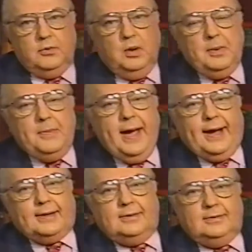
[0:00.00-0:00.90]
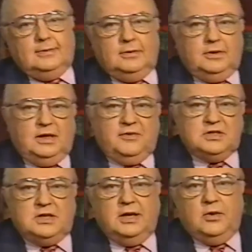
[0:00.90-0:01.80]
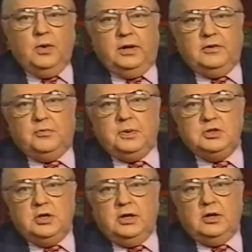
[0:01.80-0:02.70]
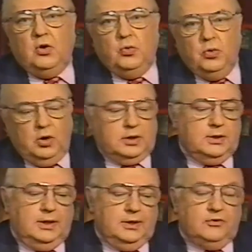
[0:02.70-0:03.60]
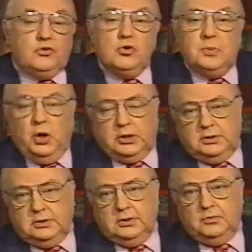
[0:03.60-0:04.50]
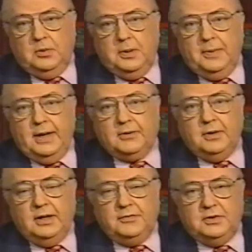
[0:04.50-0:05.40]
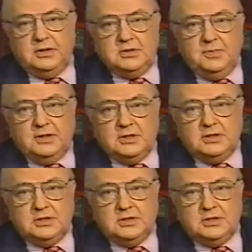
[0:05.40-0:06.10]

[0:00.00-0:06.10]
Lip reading: We'll be back. The devastating wit of P.J. O'Rourke and his new book. We'll be back right after these messages.